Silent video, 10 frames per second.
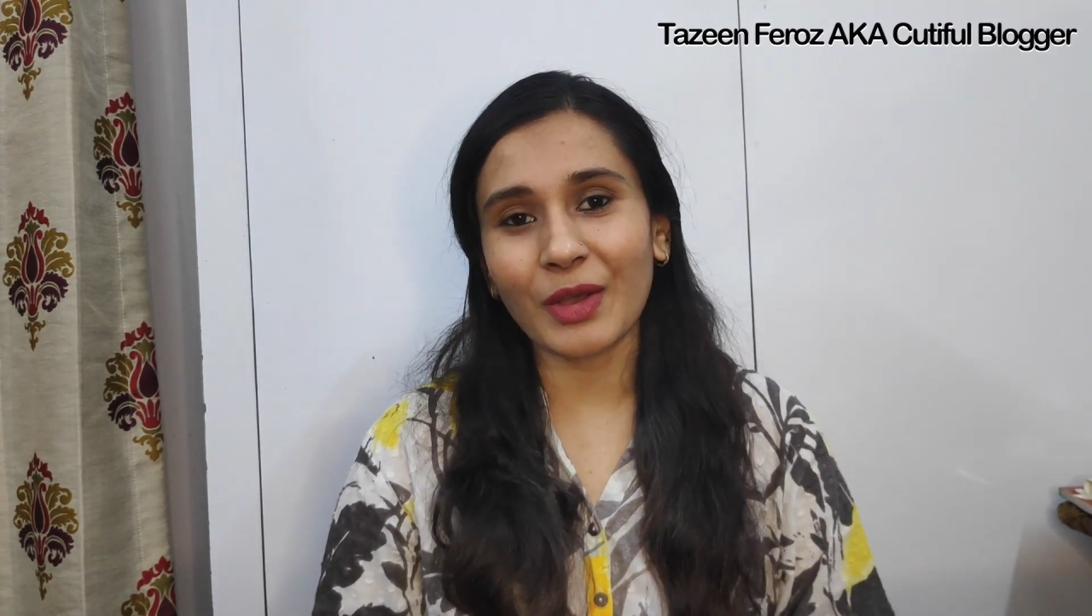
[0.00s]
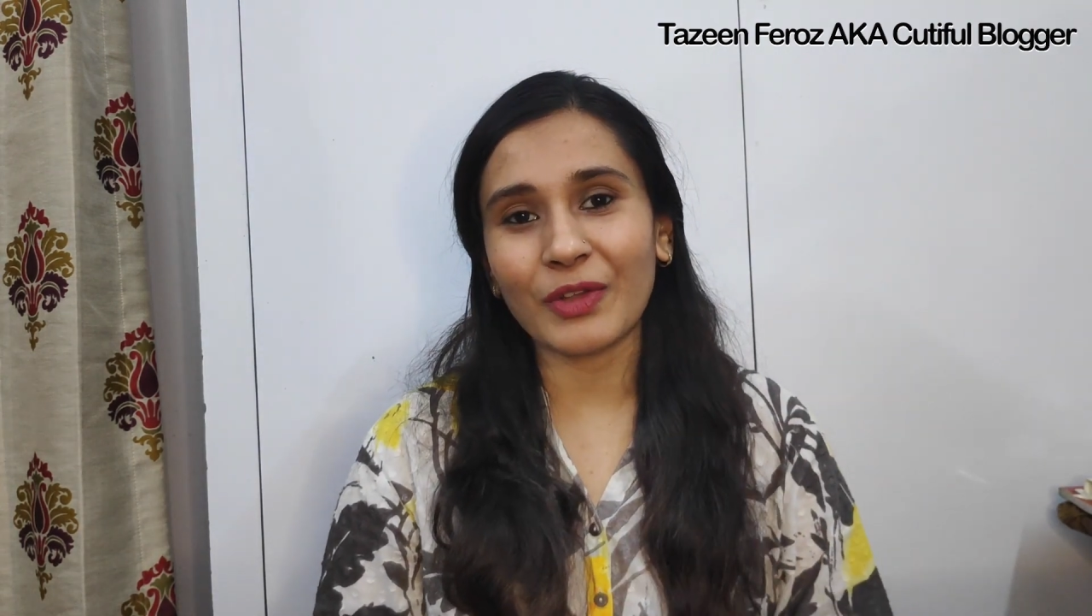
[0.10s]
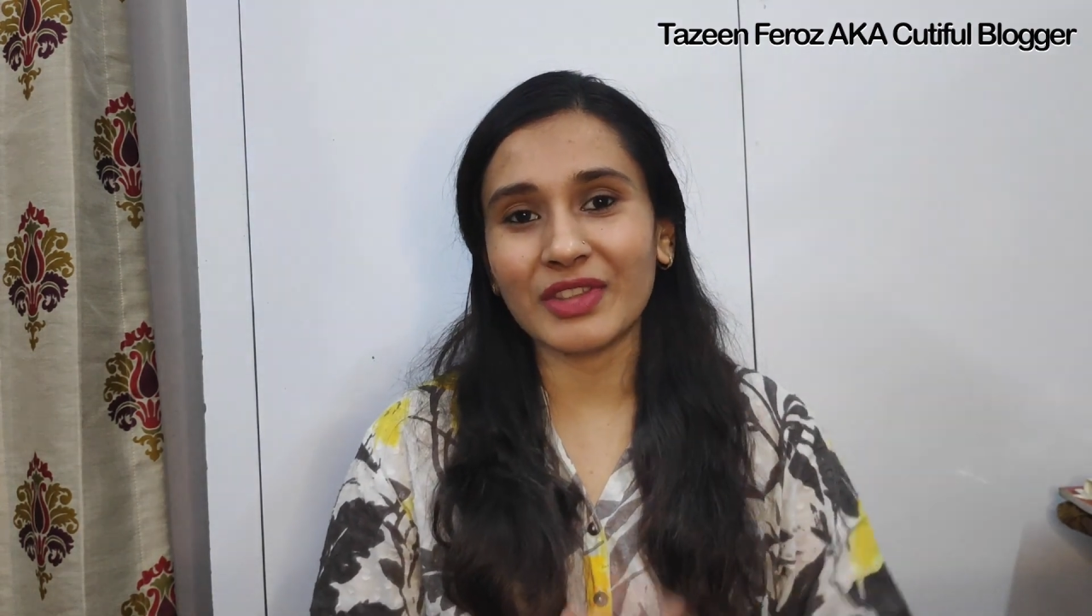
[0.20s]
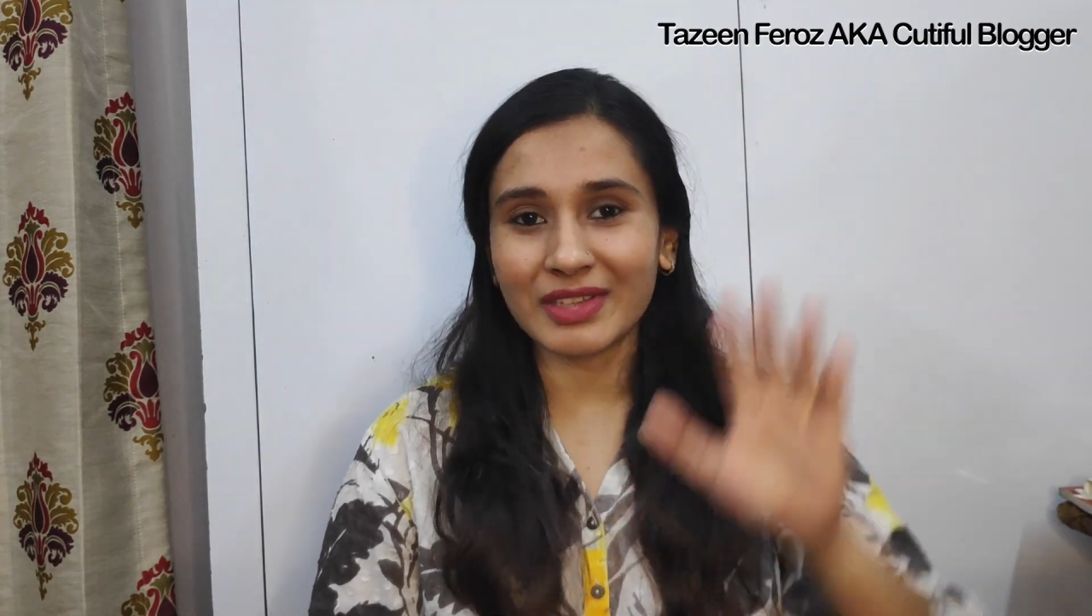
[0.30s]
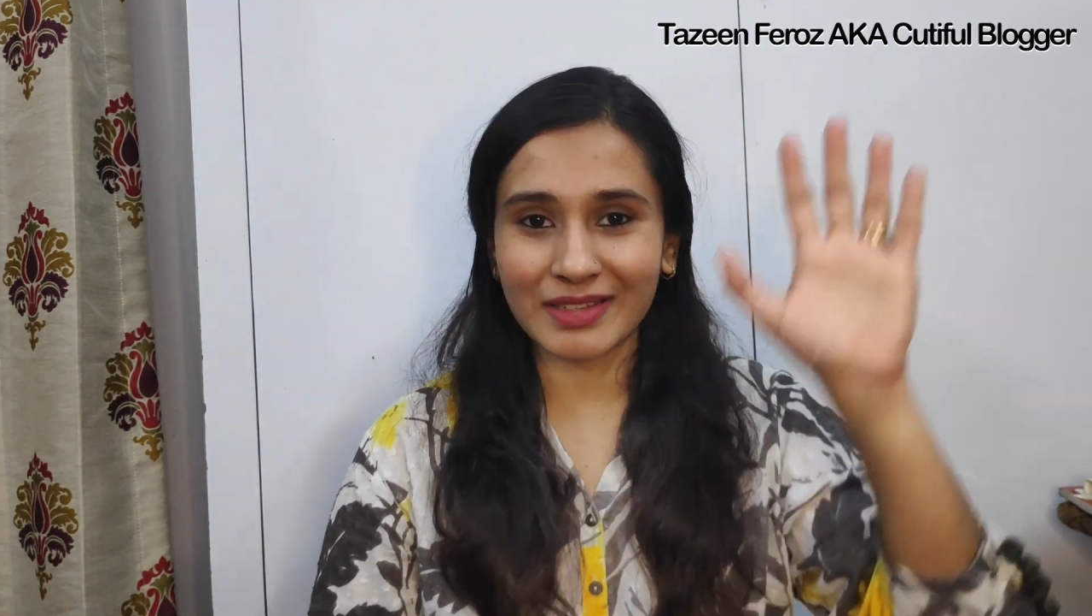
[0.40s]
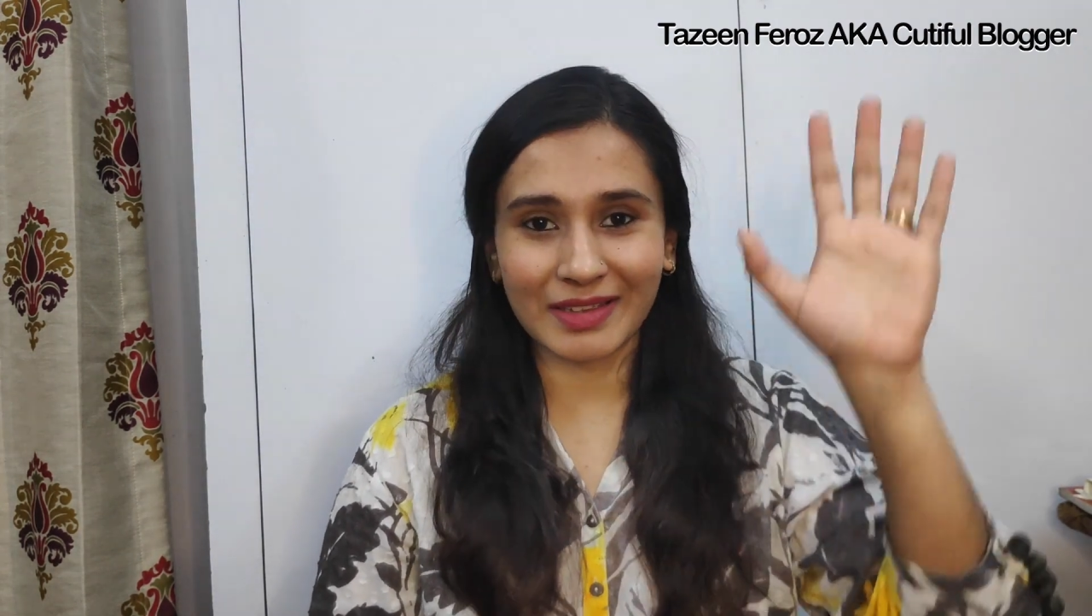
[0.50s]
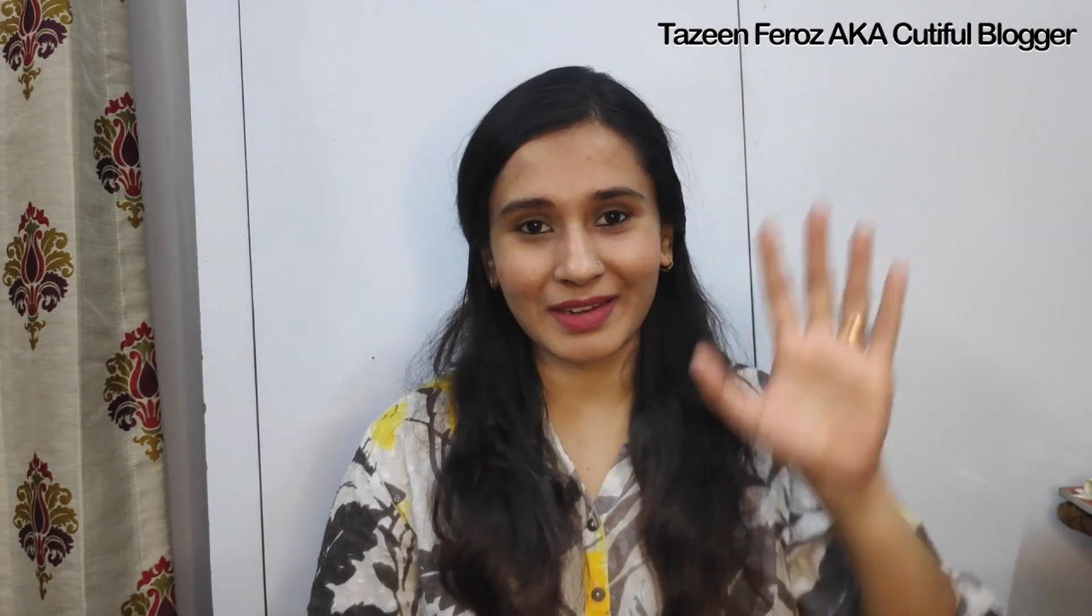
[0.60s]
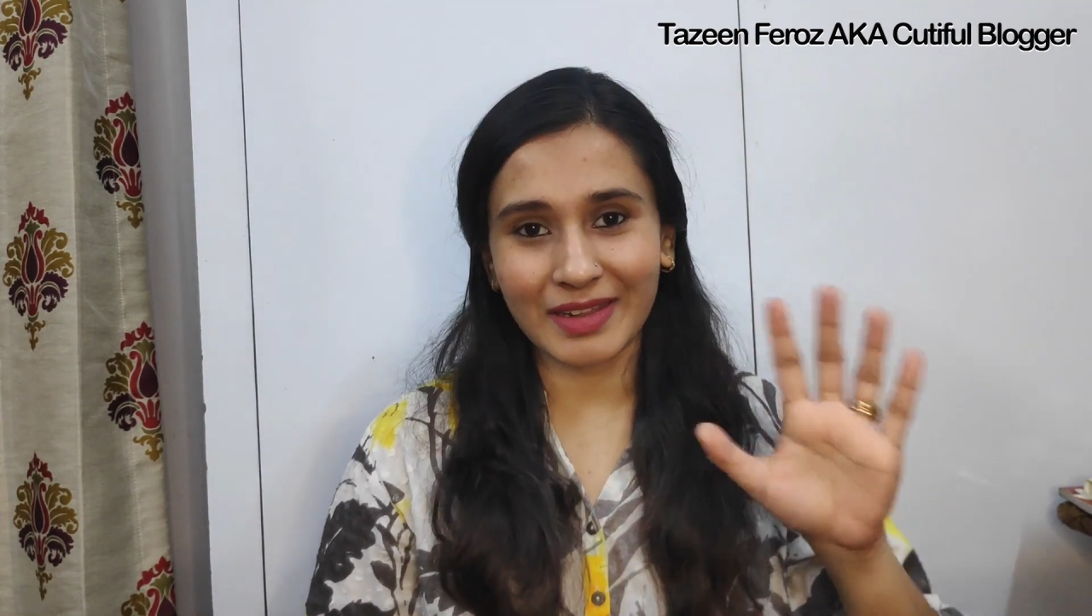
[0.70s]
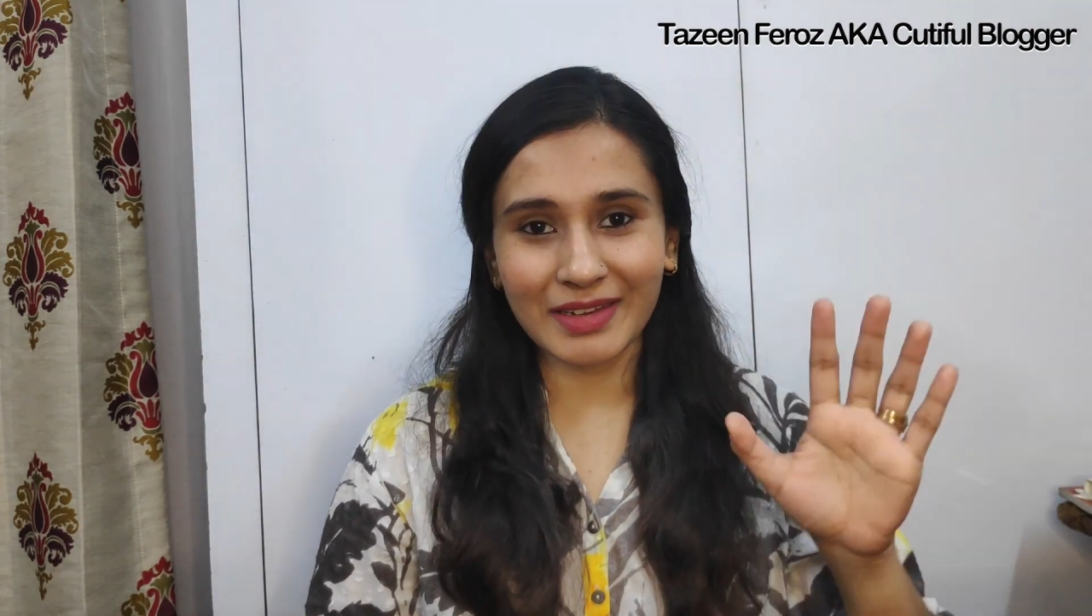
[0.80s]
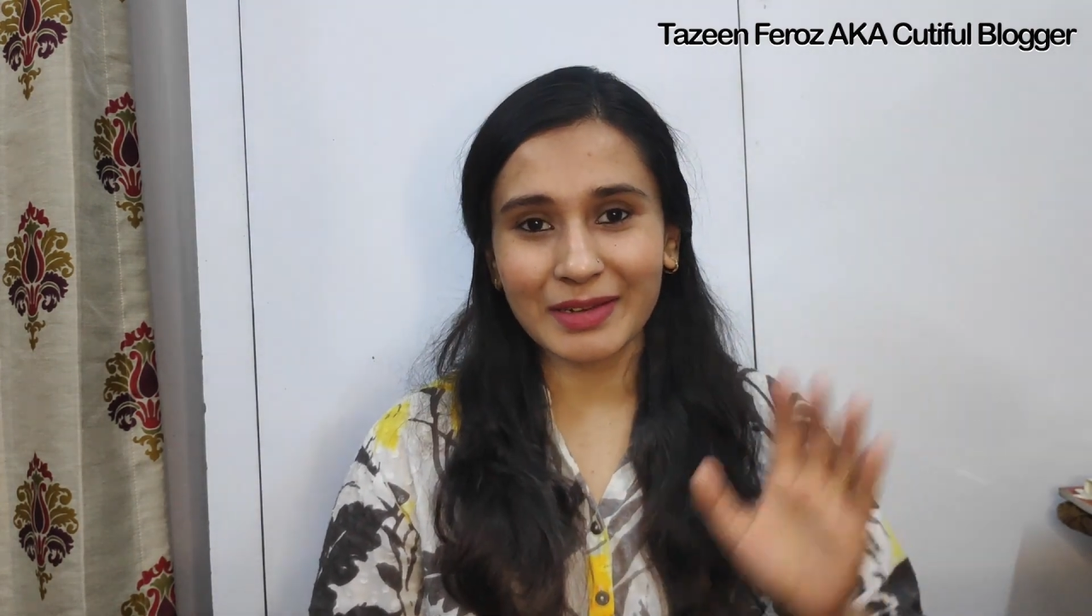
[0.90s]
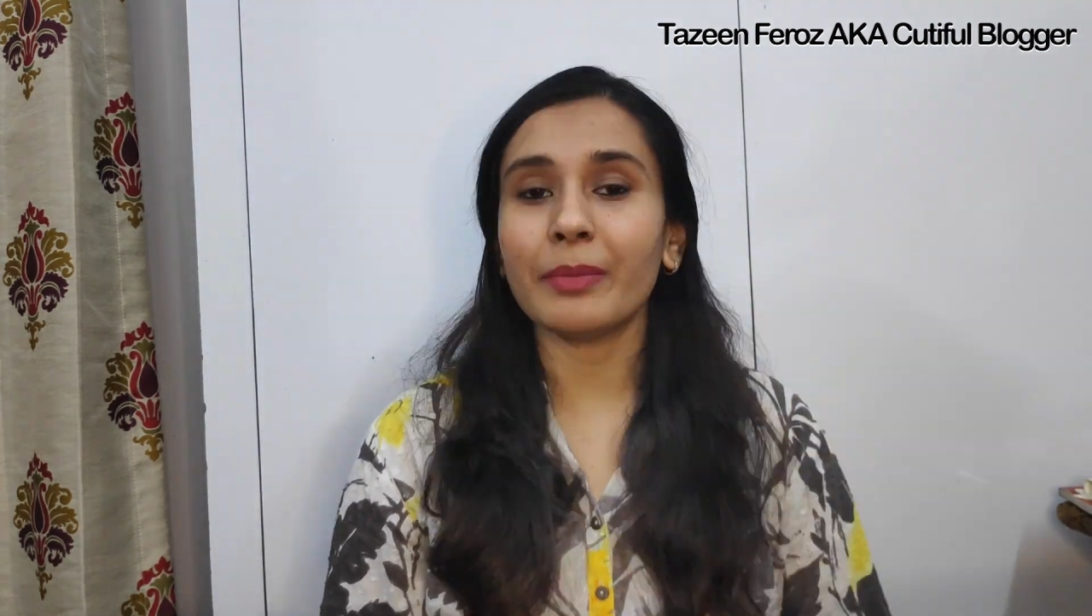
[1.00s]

on the screen.